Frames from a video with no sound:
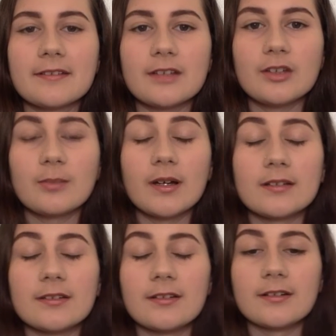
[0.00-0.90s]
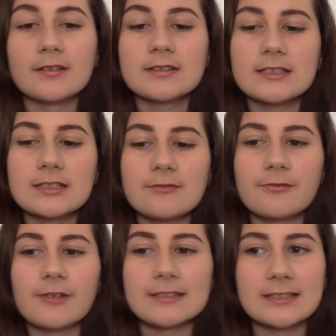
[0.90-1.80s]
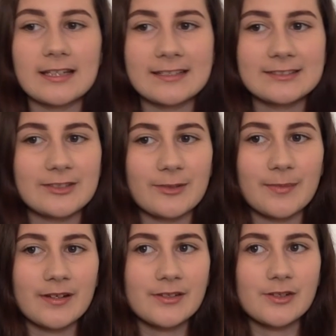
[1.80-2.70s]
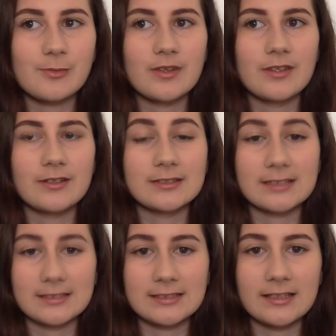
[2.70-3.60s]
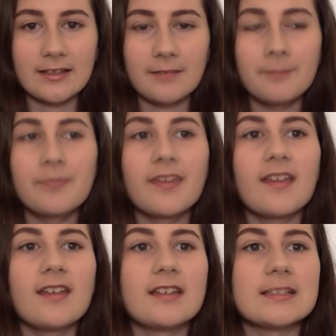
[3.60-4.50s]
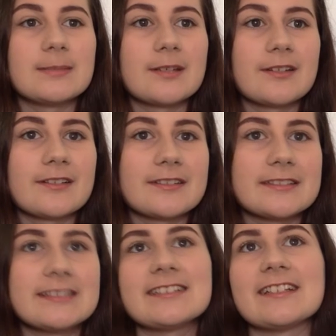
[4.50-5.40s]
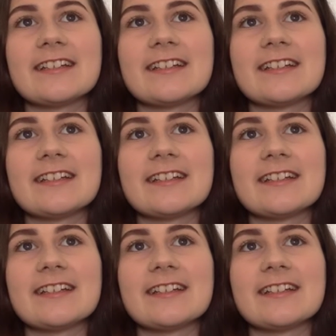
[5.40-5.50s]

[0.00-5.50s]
you might not resonate so much with your sun sign is because